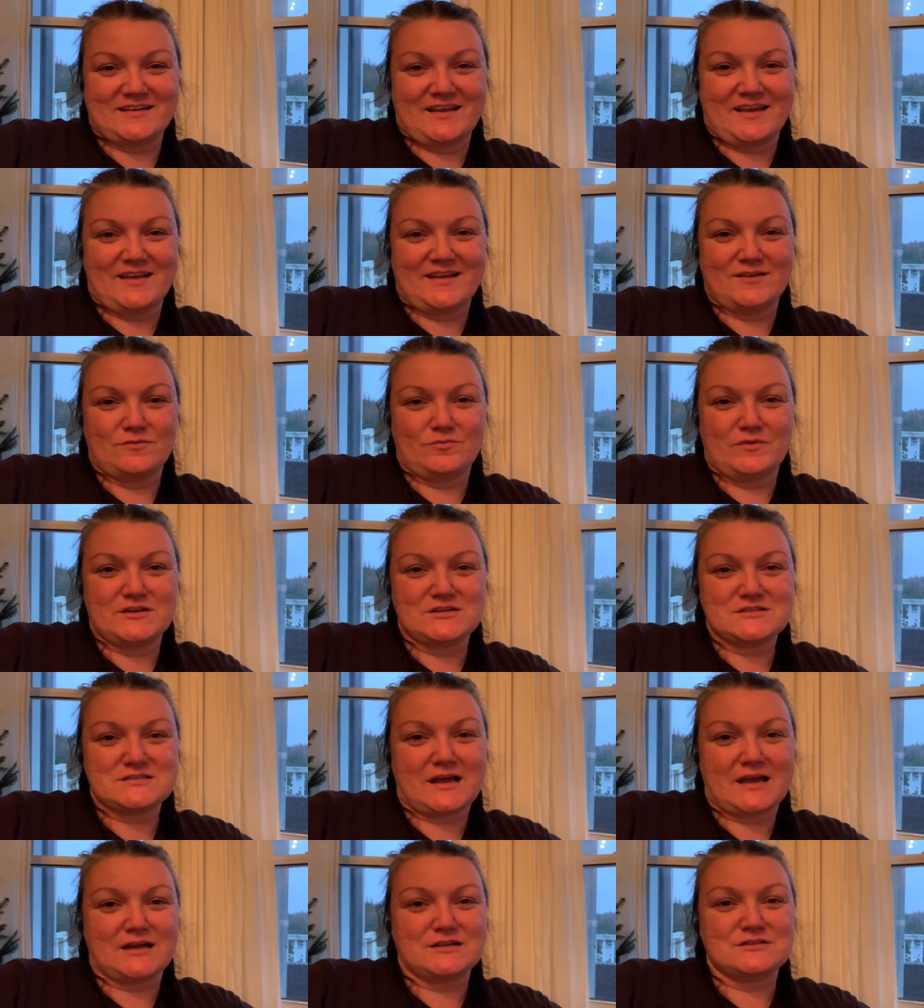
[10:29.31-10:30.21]
And we
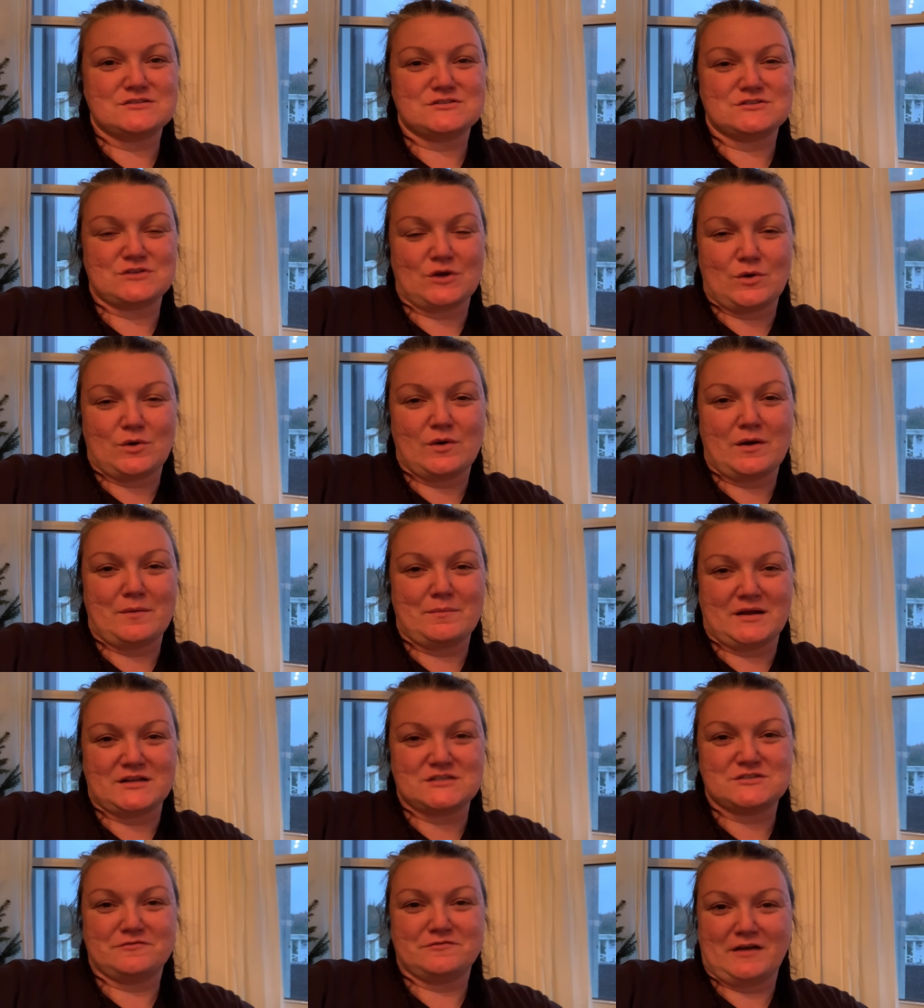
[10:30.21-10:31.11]
just had so
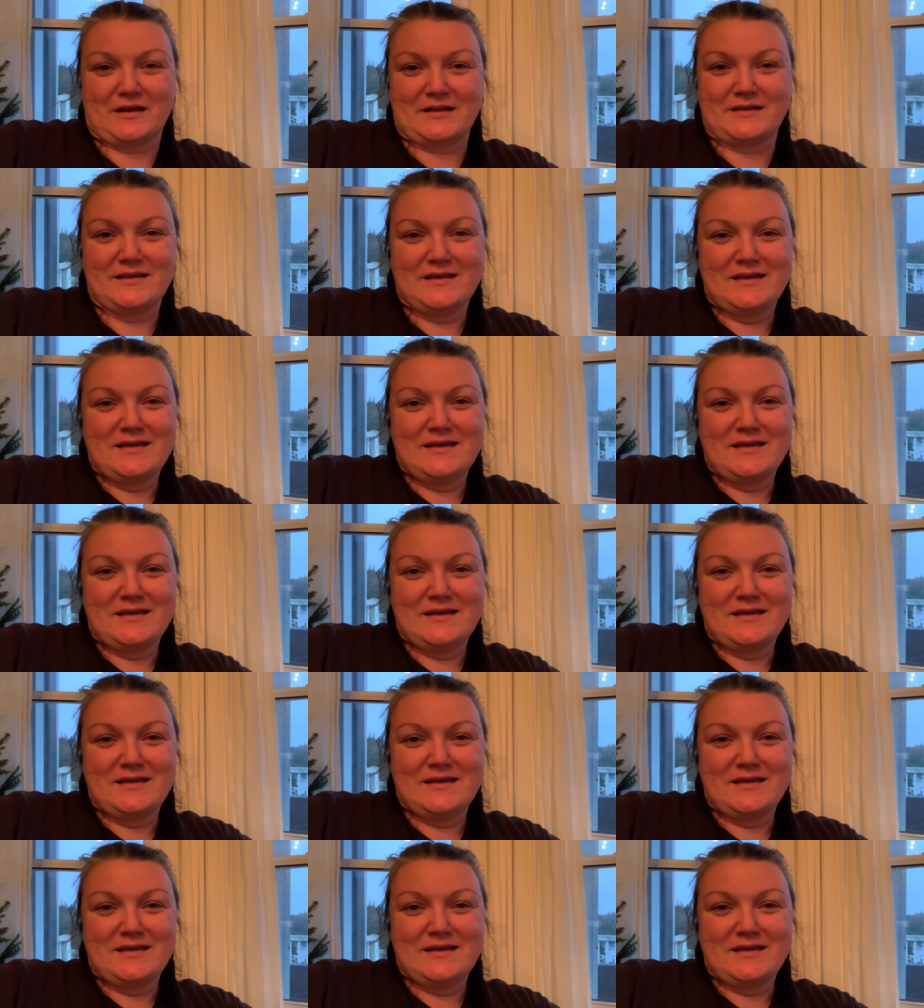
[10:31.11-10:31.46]
much fun.